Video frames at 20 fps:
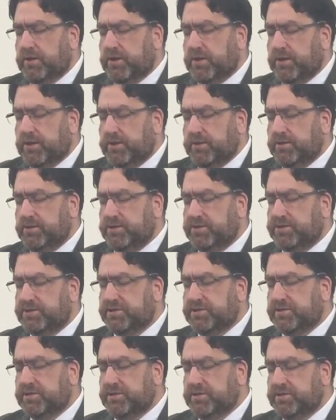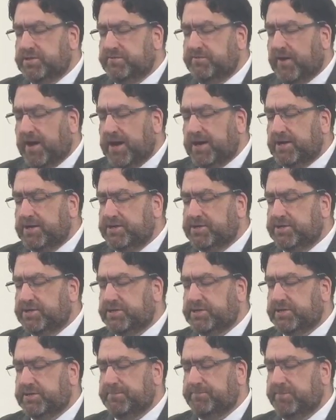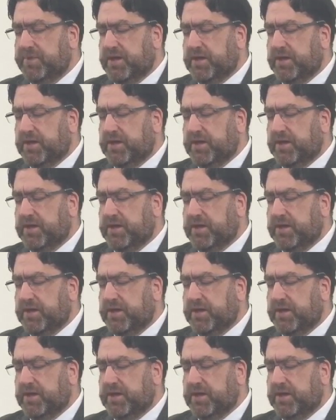this virus,